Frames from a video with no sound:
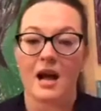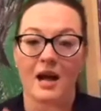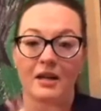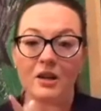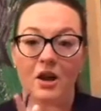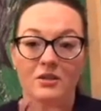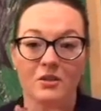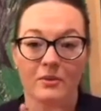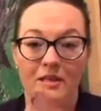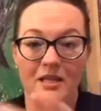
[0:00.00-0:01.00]
I also
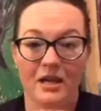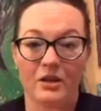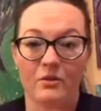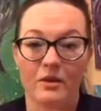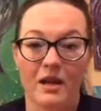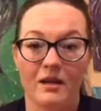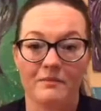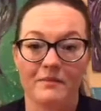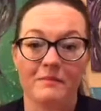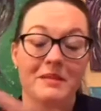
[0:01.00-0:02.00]
want to tell you,
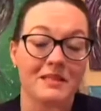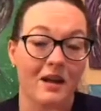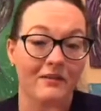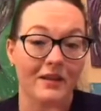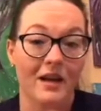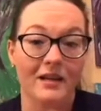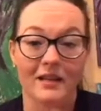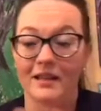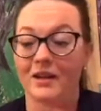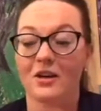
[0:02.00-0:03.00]
Miss
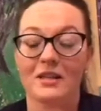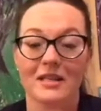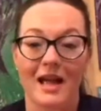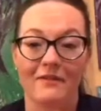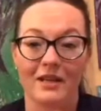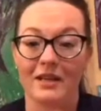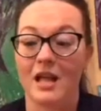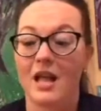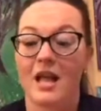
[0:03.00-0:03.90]
Aviana there is having